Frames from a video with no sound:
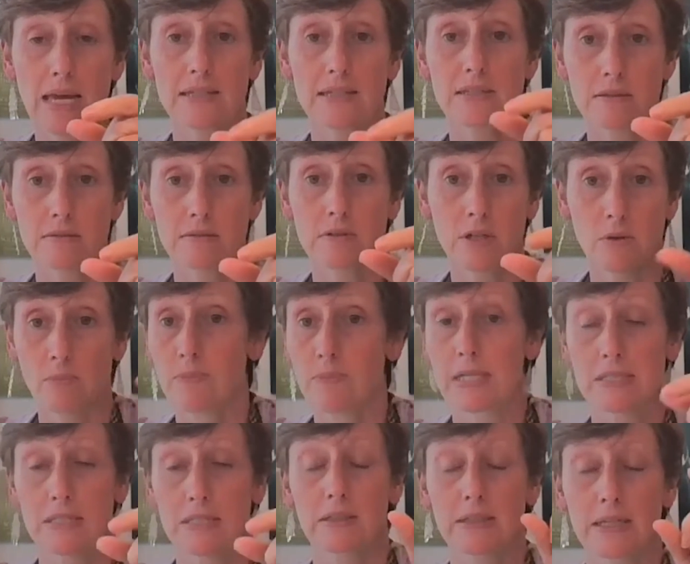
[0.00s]
to,
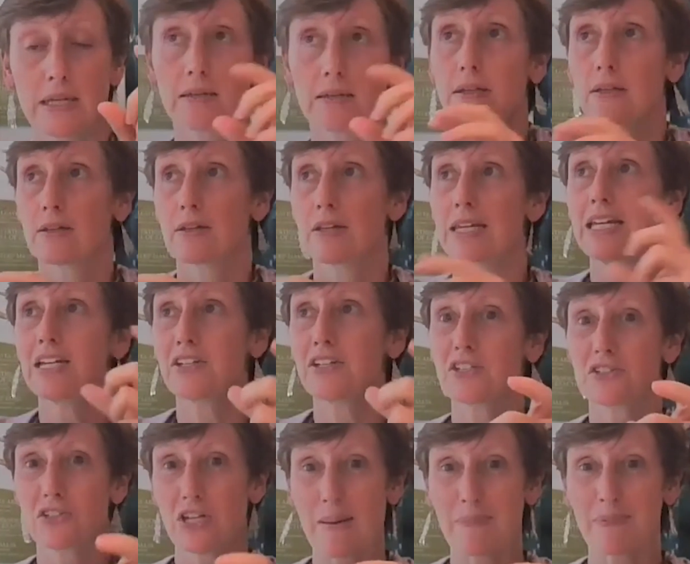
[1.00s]
basically each
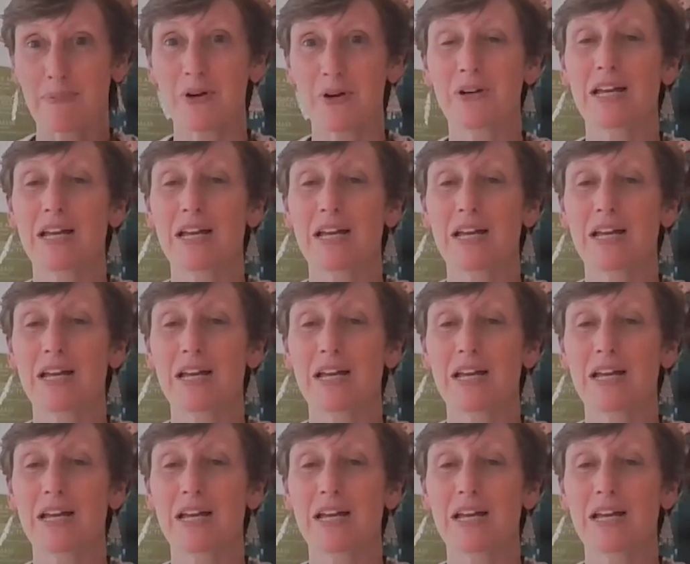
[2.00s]
chaperone